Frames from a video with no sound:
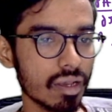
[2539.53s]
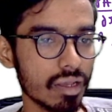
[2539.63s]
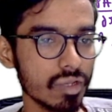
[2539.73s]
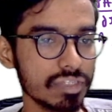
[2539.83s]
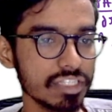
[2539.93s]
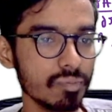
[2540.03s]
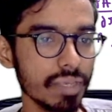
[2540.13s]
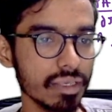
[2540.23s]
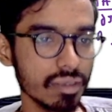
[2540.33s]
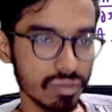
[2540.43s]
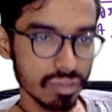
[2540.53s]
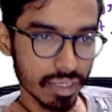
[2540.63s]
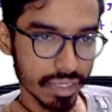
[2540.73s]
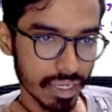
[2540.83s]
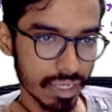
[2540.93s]
you just make it
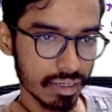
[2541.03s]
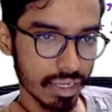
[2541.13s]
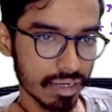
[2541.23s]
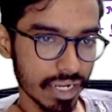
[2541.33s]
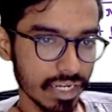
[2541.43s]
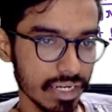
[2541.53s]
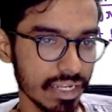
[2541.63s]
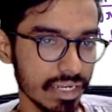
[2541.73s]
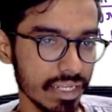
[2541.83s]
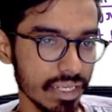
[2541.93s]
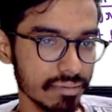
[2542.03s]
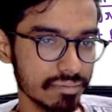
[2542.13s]
write it clearly.